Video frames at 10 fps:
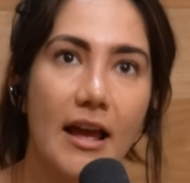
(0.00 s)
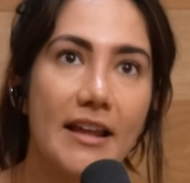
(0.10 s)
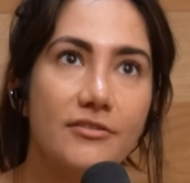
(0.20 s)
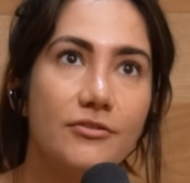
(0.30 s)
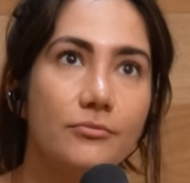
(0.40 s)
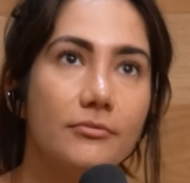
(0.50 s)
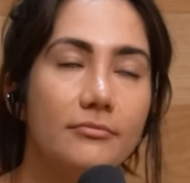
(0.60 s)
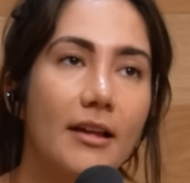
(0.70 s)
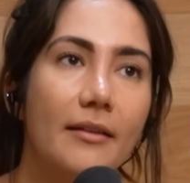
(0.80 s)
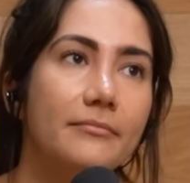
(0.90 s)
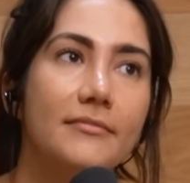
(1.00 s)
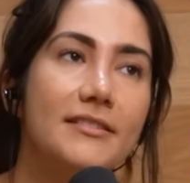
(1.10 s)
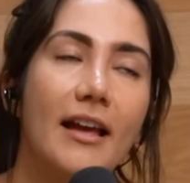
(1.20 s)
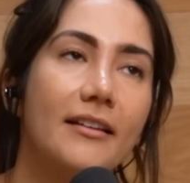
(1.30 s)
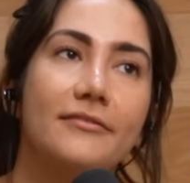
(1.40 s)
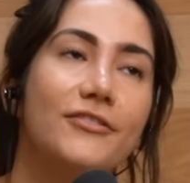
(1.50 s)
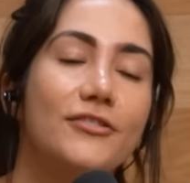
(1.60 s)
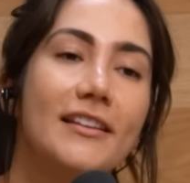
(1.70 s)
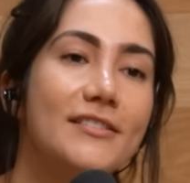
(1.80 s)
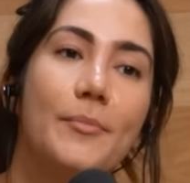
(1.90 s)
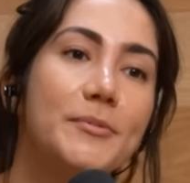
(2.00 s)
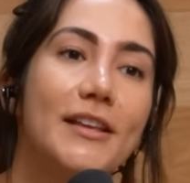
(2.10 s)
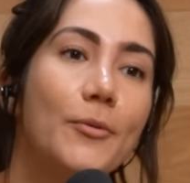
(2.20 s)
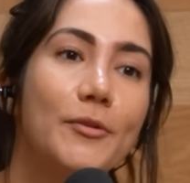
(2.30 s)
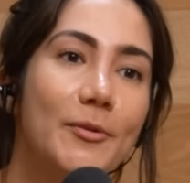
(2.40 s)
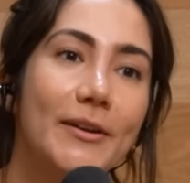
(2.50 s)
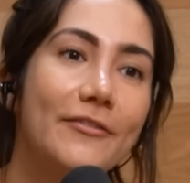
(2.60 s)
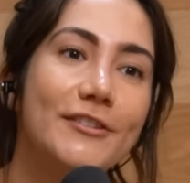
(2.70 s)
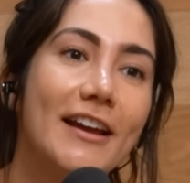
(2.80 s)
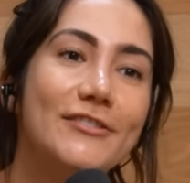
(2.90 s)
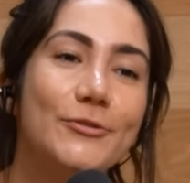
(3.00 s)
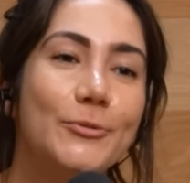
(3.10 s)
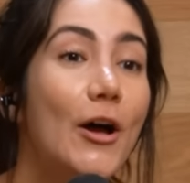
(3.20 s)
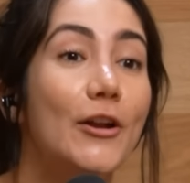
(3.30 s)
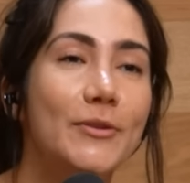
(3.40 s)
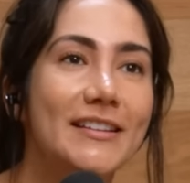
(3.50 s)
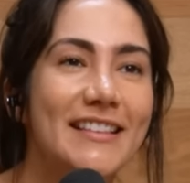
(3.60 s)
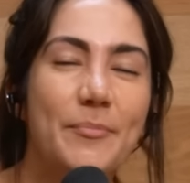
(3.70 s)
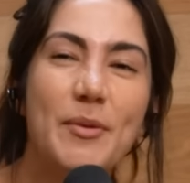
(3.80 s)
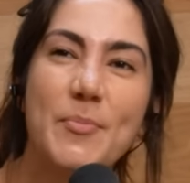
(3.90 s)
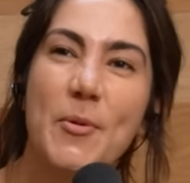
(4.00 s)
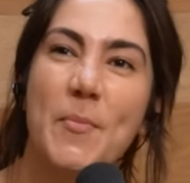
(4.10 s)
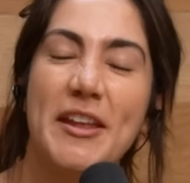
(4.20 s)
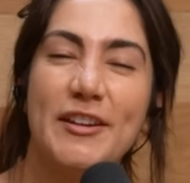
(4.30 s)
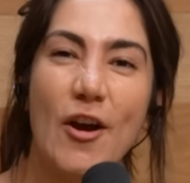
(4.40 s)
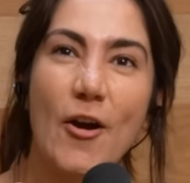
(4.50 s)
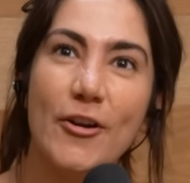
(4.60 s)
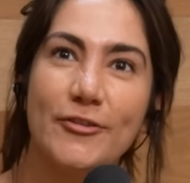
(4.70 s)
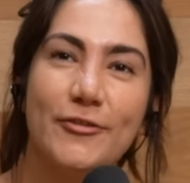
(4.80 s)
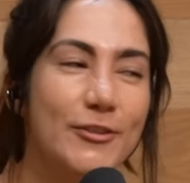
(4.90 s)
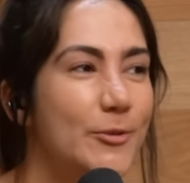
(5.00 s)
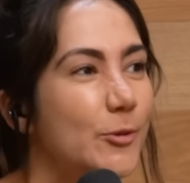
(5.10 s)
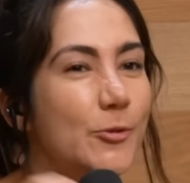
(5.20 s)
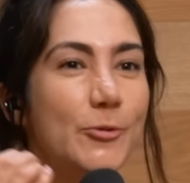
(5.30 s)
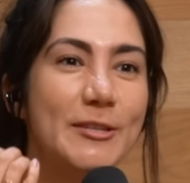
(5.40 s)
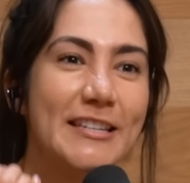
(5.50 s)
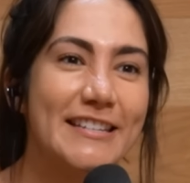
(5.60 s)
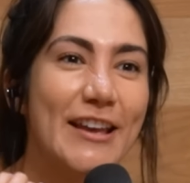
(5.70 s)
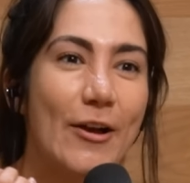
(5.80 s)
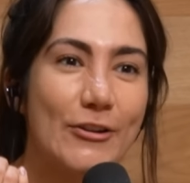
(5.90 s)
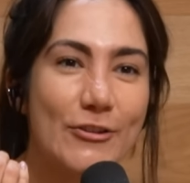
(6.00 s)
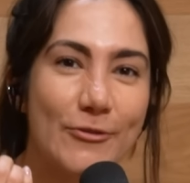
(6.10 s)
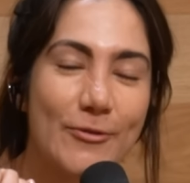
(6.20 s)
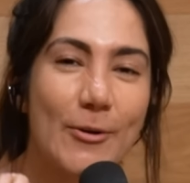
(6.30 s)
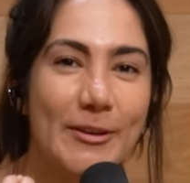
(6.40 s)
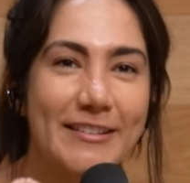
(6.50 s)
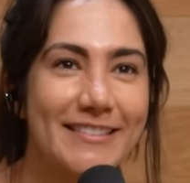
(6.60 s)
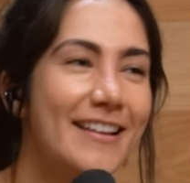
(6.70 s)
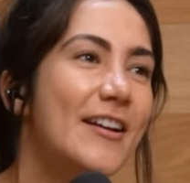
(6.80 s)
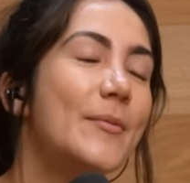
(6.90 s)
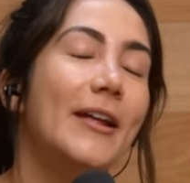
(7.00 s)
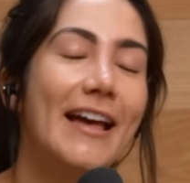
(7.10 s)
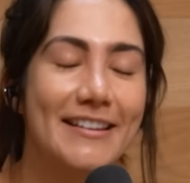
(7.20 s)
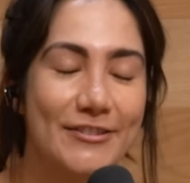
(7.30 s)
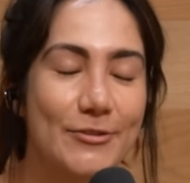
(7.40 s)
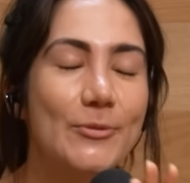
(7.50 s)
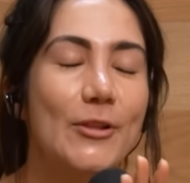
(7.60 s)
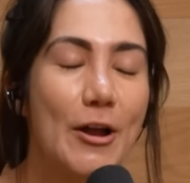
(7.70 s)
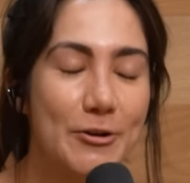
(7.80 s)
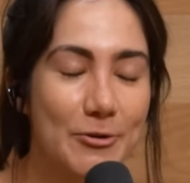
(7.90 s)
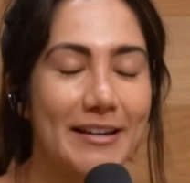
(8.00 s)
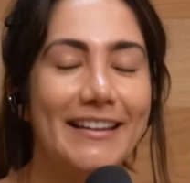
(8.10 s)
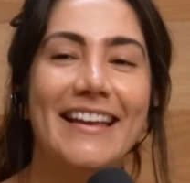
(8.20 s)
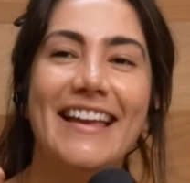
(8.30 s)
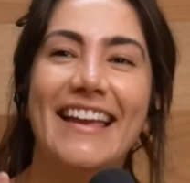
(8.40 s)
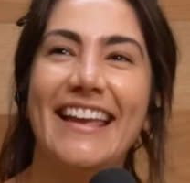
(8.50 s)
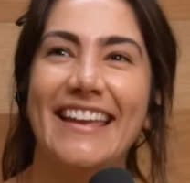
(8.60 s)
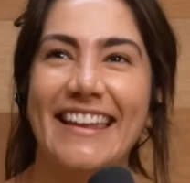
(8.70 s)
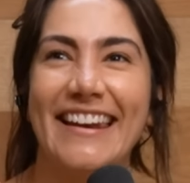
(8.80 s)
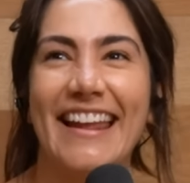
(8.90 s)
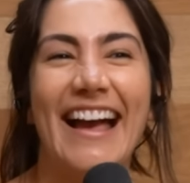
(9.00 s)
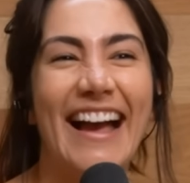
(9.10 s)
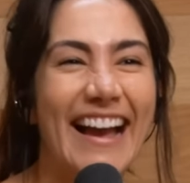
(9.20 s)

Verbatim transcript: I do. Zach just gets upset with me whenever I do laundry. He's like, people make art for you. You sit down and you focus. But I do laundry. And I would be